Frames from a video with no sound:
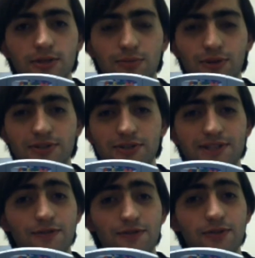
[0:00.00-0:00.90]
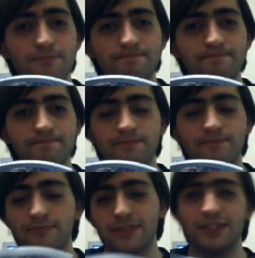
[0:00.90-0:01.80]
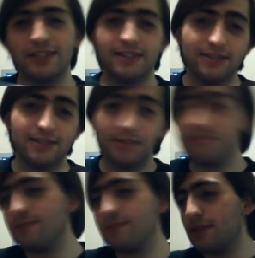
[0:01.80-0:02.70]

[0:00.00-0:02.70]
Super Mario 64. Yeah.